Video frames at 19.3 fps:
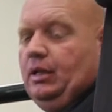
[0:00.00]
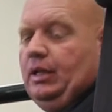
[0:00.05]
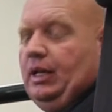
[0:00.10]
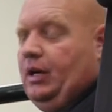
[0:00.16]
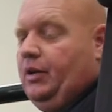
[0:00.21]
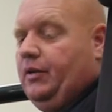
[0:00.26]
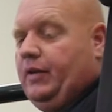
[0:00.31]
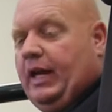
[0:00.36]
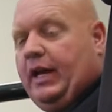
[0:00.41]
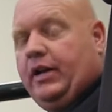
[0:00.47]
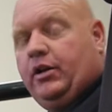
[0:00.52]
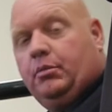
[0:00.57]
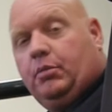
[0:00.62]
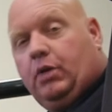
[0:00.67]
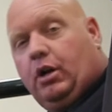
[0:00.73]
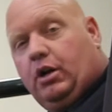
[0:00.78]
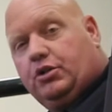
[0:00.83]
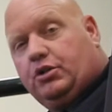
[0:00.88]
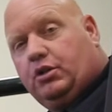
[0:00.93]
Now, the angle
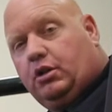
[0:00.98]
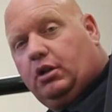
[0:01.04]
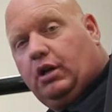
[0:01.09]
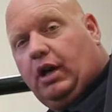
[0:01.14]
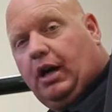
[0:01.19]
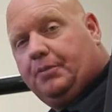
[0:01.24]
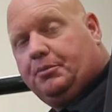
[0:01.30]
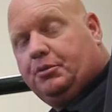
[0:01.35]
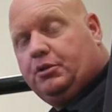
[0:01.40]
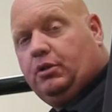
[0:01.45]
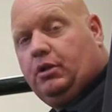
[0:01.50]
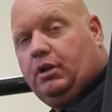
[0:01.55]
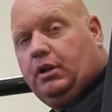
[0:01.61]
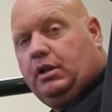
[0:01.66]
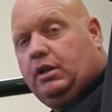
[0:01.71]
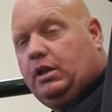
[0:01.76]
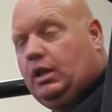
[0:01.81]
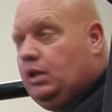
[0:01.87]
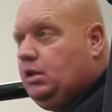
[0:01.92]
bars are an optional
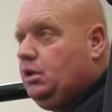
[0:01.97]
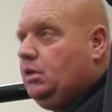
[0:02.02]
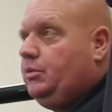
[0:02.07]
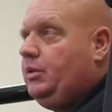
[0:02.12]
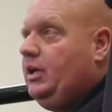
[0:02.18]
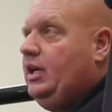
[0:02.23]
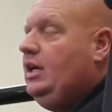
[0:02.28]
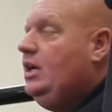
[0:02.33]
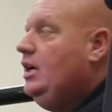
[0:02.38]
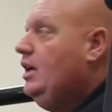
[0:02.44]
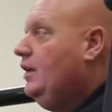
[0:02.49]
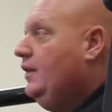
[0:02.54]
accessory.